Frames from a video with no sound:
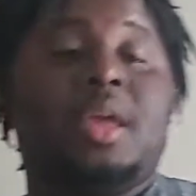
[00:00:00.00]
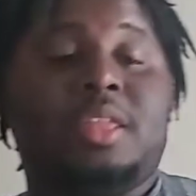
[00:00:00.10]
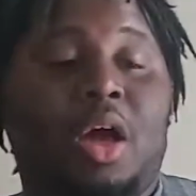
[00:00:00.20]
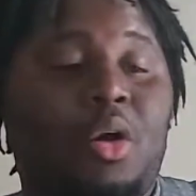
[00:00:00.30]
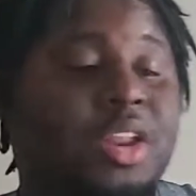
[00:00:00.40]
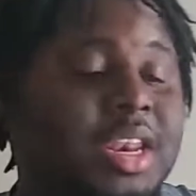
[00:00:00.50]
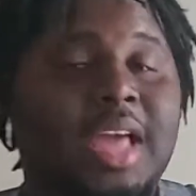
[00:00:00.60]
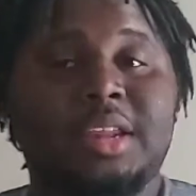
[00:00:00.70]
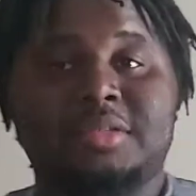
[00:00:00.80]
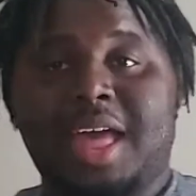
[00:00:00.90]
The only
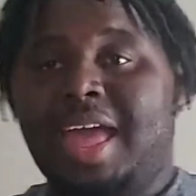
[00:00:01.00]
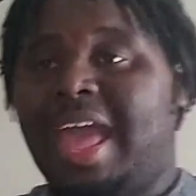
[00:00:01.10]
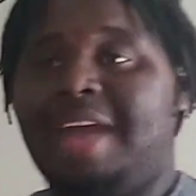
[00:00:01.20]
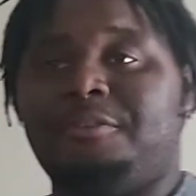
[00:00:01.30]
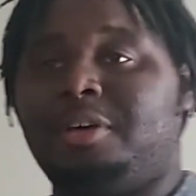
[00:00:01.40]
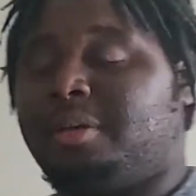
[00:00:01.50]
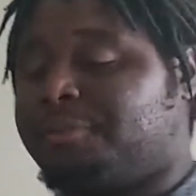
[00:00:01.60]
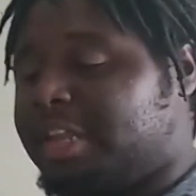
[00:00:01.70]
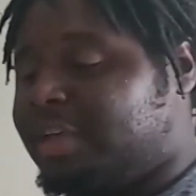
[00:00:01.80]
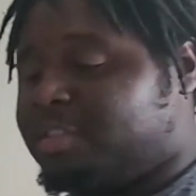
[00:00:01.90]
negative I had for
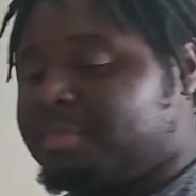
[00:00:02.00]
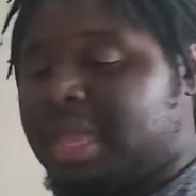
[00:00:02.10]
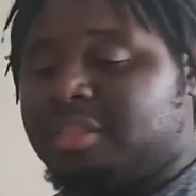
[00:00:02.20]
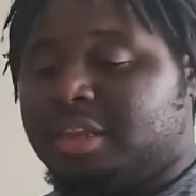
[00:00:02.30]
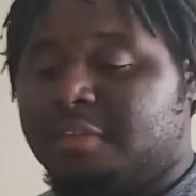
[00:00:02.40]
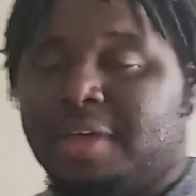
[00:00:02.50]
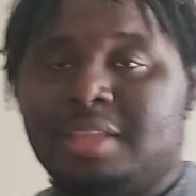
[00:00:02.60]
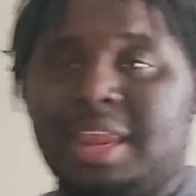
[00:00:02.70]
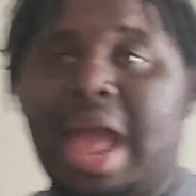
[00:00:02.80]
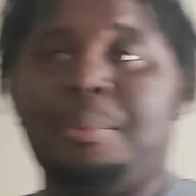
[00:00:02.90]
them was basically the fact
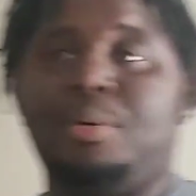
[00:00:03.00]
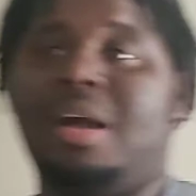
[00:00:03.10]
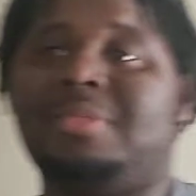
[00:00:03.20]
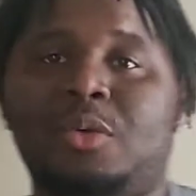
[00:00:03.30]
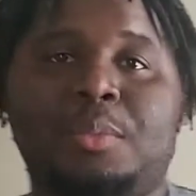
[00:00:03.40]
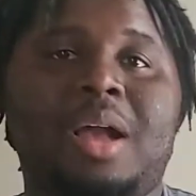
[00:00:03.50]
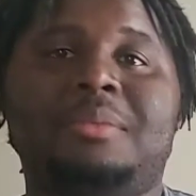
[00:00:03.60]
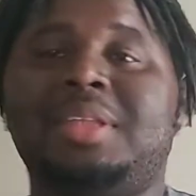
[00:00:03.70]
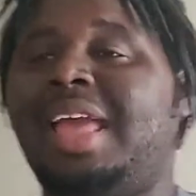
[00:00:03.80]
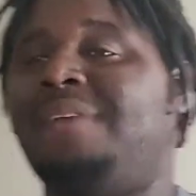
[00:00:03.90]
that we
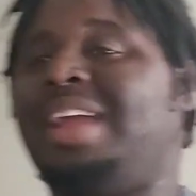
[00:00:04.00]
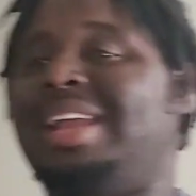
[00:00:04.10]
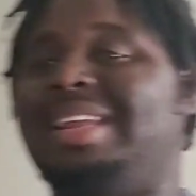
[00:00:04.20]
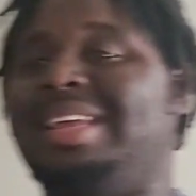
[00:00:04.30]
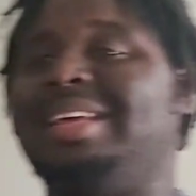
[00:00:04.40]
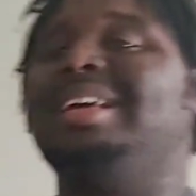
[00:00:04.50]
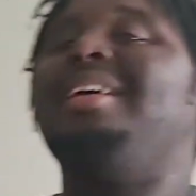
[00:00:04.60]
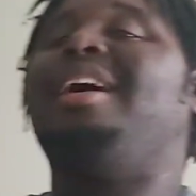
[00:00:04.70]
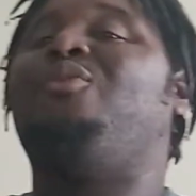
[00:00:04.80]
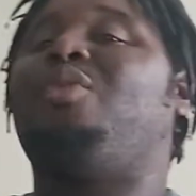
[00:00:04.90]
probably have an idea
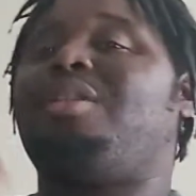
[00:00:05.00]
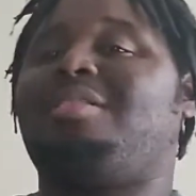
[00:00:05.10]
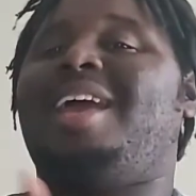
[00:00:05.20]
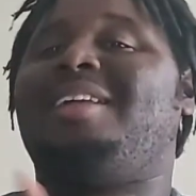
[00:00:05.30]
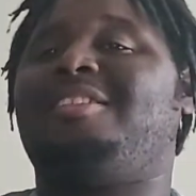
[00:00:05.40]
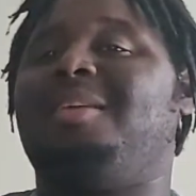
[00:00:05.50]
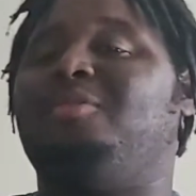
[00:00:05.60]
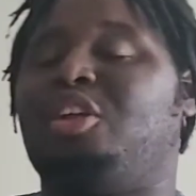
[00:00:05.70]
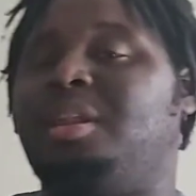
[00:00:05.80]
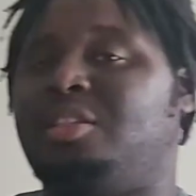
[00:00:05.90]
of where the tag team
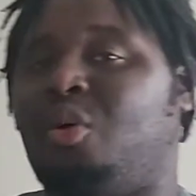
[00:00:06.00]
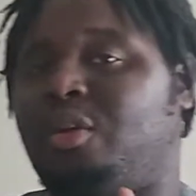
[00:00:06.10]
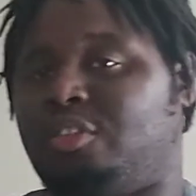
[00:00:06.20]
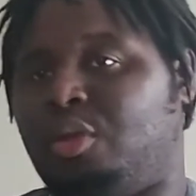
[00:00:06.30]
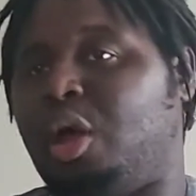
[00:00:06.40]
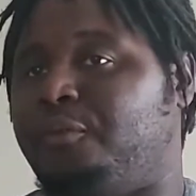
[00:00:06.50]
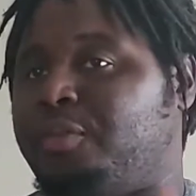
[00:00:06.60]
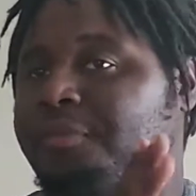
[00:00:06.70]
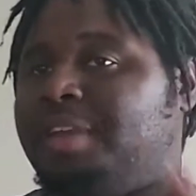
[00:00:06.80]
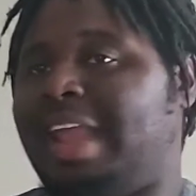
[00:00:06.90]
tournament is going to go for
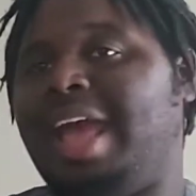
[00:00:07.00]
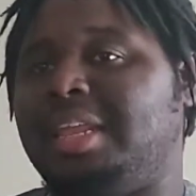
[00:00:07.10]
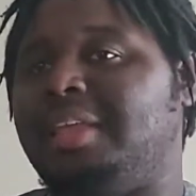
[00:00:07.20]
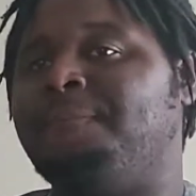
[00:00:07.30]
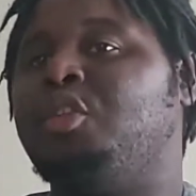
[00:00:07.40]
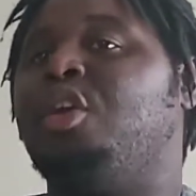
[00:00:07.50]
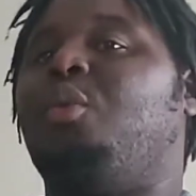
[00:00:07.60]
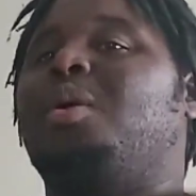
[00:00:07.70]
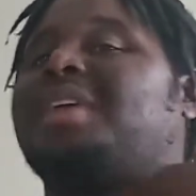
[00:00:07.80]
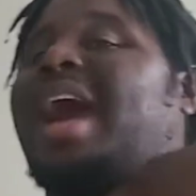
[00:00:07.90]
the finale,
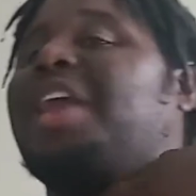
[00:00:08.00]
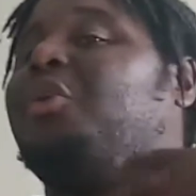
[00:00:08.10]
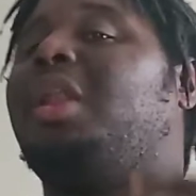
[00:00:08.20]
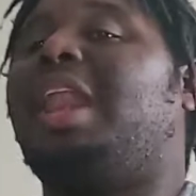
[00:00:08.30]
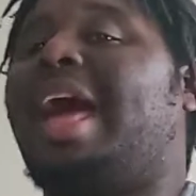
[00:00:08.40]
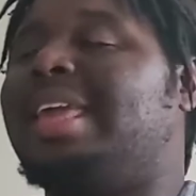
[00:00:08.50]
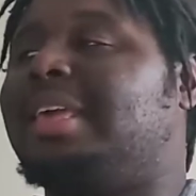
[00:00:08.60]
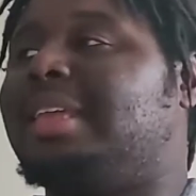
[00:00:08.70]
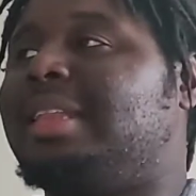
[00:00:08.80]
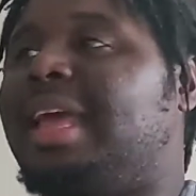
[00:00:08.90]
which I don't like
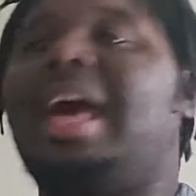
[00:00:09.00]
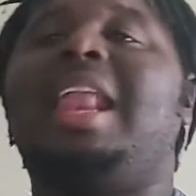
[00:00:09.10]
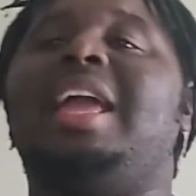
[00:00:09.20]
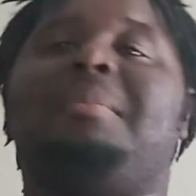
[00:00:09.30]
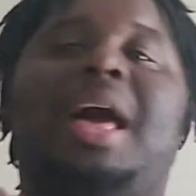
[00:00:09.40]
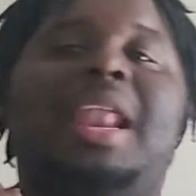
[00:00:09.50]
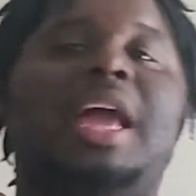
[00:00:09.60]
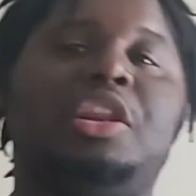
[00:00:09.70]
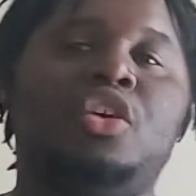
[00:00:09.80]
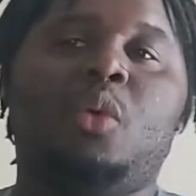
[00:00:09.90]
that. I
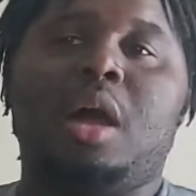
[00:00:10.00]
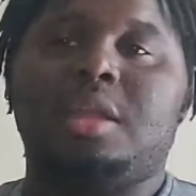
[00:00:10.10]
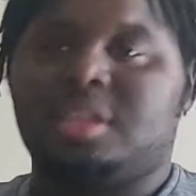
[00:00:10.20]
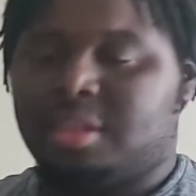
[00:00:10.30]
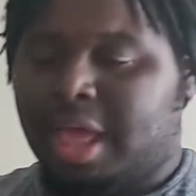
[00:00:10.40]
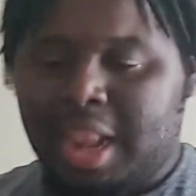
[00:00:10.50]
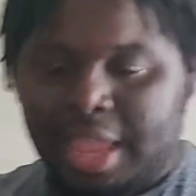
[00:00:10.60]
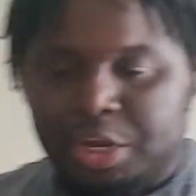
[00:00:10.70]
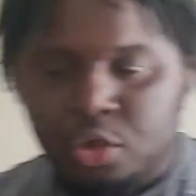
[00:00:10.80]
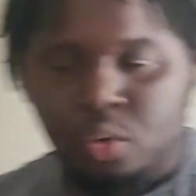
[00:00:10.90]
like nuance, and I
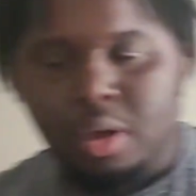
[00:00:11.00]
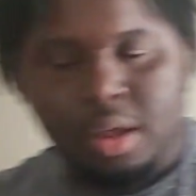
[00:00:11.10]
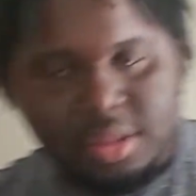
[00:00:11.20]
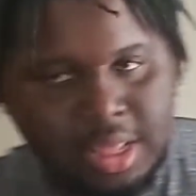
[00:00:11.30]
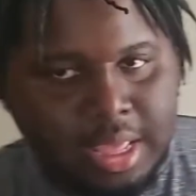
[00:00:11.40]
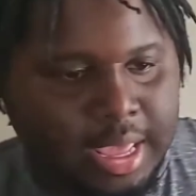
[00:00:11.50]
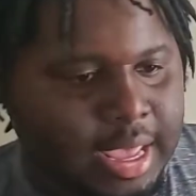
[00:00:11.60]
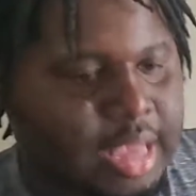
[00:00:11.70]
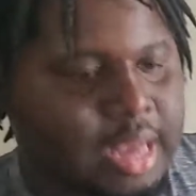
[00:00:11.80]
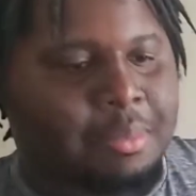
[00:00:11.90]
like nuance
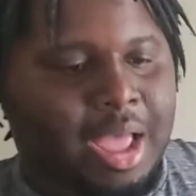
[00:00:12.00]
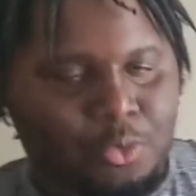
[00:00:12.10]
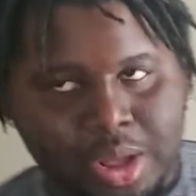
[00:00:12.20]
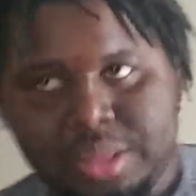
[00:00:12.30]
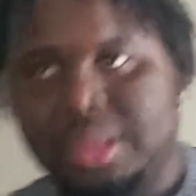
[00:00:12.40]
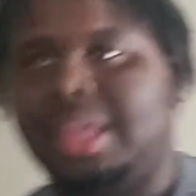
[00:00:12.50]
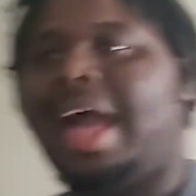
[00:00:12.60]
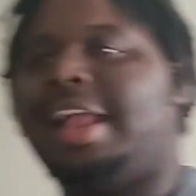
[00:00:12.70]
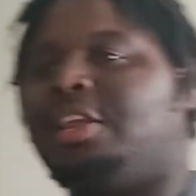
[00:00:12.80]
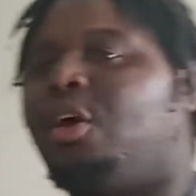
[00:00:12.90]
in my wrestling.
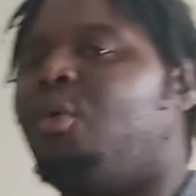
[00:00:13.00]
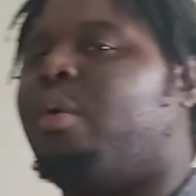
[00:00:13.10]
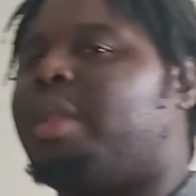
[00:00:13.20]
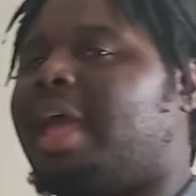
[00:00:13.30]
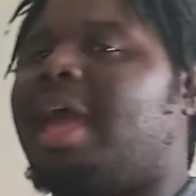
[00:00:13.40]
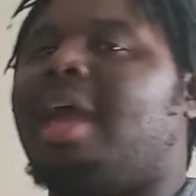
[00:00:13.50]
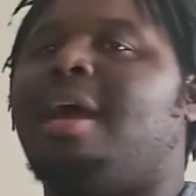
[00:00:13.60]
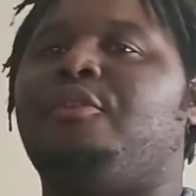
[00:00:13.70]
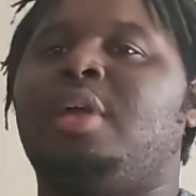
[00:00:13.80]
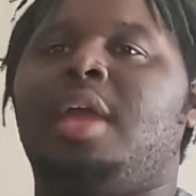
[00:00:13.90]
I don't want to
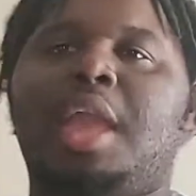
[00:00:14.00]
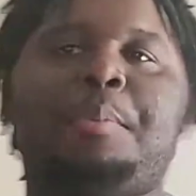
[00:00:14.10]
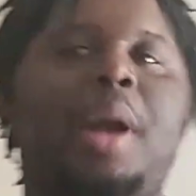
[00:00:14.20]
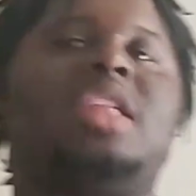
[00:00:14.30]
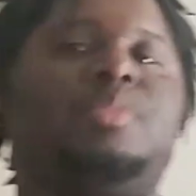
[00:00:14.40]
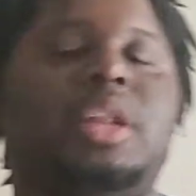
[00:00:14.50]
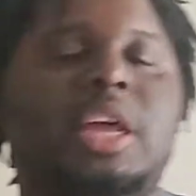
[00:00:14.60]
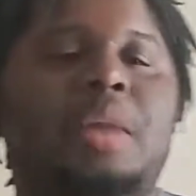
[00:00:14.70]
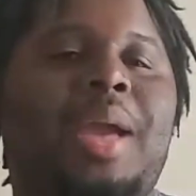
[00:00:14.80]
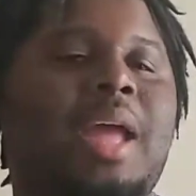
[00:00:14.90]
have a possible
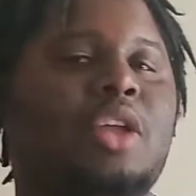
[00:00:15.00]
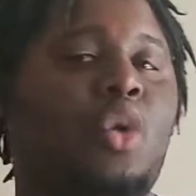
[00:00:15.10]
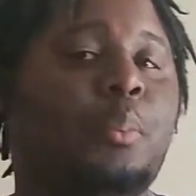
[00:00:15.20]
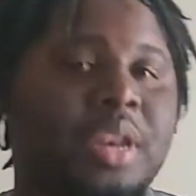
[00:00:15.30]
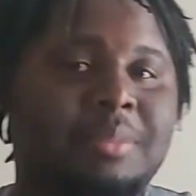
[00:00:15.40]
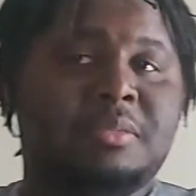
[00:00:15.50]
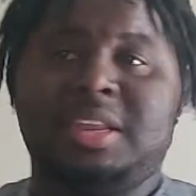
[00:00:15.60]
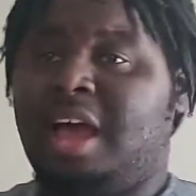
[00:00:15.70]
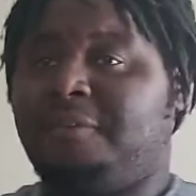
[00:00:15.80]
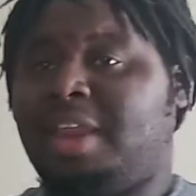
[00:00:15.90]
clear path open up to me.
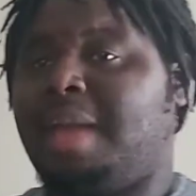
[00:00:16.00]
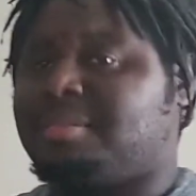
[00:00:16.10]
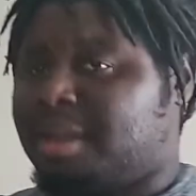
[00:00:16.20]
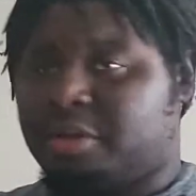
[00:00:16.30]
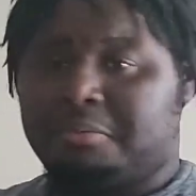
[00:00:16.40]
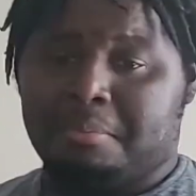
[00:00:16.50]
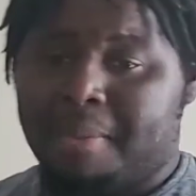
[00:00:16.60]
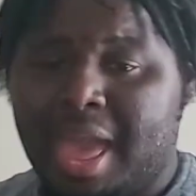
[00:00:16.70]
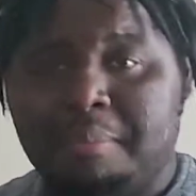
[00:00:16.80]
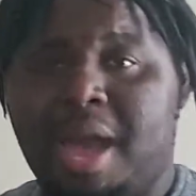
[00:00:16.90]
Now, if it happens, I'm not going to be
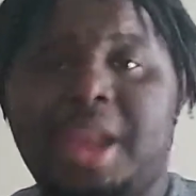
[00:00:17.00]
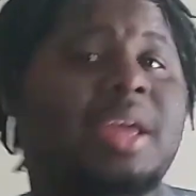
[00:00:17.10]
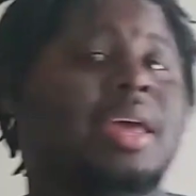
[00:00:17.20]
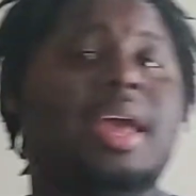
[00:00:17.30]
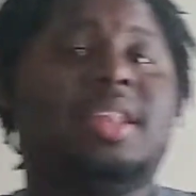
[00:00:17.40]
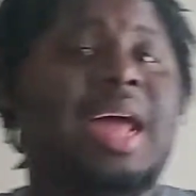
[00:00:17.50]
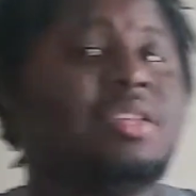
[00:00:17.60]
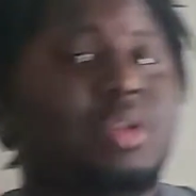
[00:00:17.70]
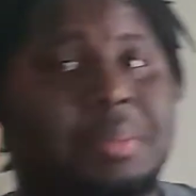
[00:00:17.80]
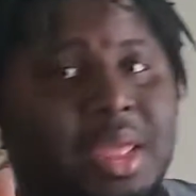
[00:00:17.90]
mad about it. It's
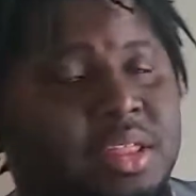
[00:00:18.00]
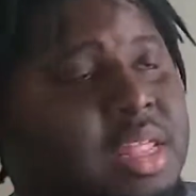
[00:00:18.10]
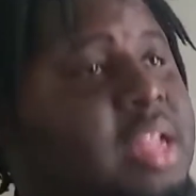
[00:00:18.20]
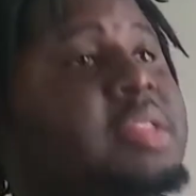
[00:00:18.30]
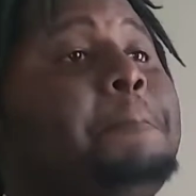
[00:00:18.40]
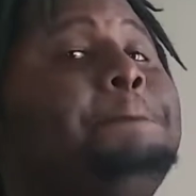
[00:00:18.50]
logical, it makes sense.